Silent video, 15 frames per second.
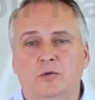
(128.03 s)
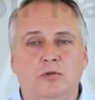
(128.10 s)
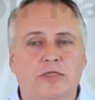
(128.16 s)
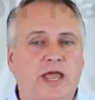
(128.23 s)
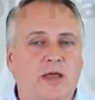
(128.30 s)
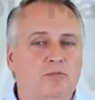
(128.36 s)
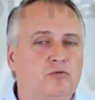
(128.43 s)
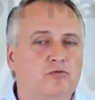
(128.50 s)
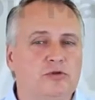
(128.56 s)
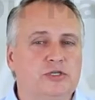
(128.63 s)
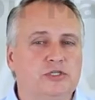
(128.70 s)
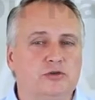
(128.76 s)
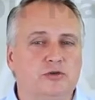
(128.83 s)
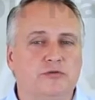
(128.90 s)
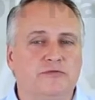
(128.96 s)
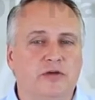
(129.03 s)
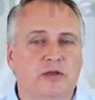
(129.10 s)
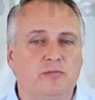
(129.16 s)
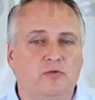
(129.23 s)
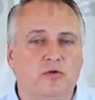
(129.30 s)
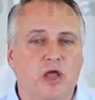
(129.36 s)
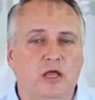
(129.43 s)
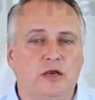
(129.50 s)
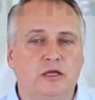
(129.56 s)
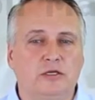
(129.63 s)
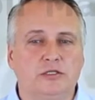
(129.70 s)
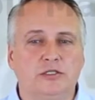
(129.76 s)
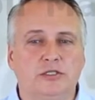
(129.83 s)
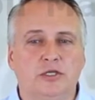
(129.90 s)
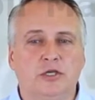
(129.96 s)
With Apple recertified
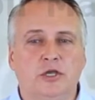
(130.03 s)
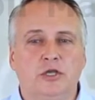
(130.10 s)
products,